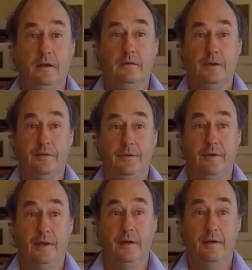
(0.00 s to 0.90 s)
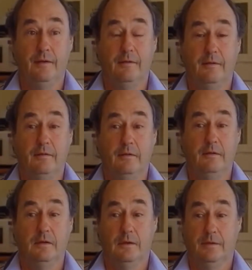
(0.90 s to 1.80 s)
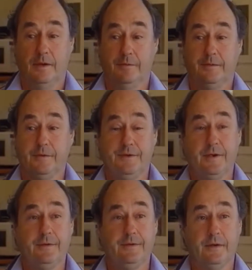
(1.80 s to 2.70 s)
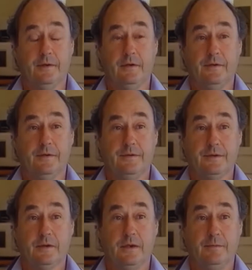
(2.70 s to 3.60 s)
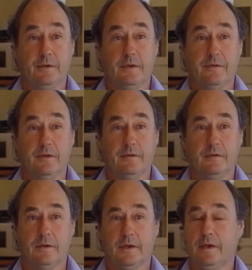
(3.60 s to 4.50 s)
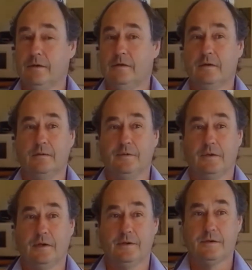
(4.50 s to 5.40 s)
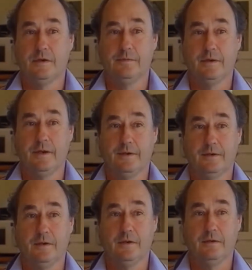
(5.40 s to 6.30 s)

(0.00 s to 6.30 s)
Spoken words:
When I went up to my son's there and I didn't sleep, and I thought, well, I'm not going to sleep the next night.